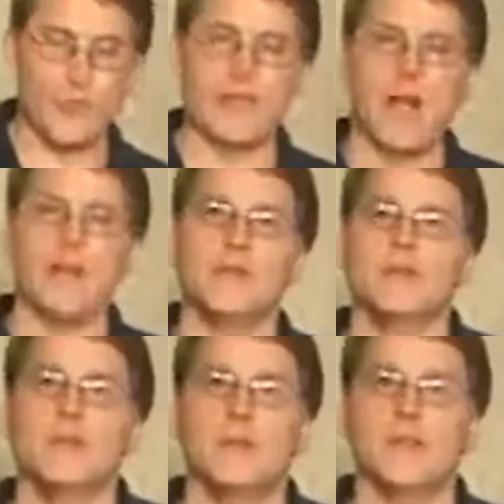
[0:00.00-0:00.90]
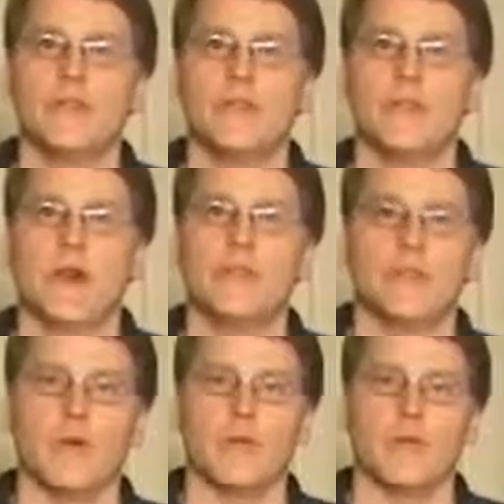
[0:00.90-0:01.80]
be nice to be able to see both
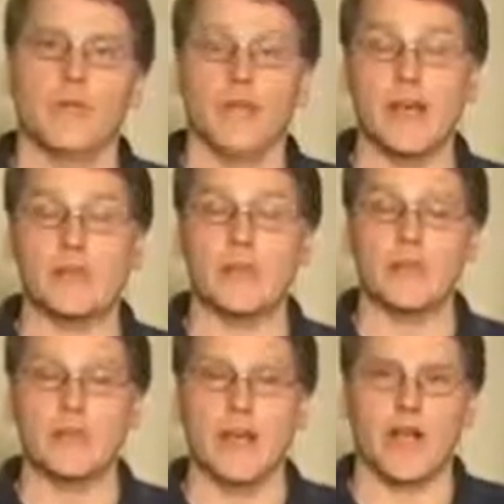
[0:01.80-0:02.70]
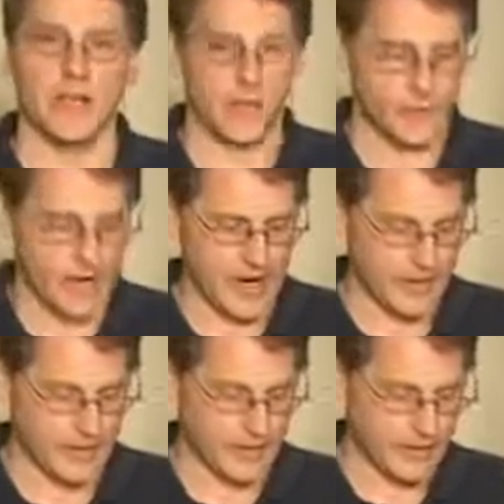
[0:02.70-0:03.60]
runs together so that I can
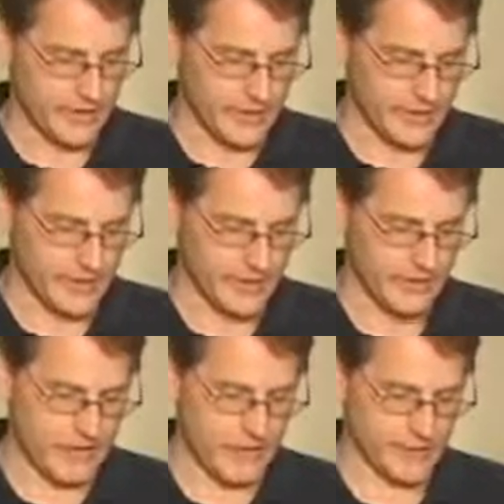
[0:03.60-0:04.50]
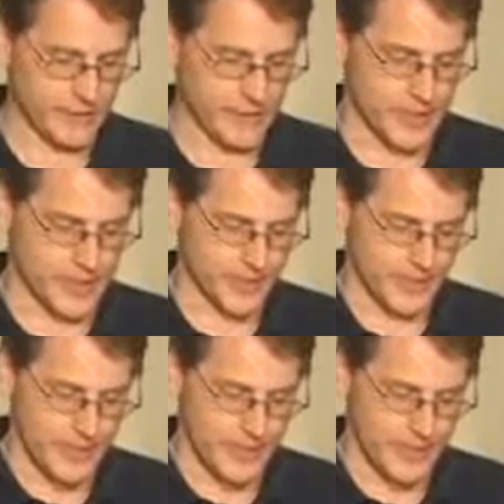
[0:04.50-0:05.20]
compare the values there.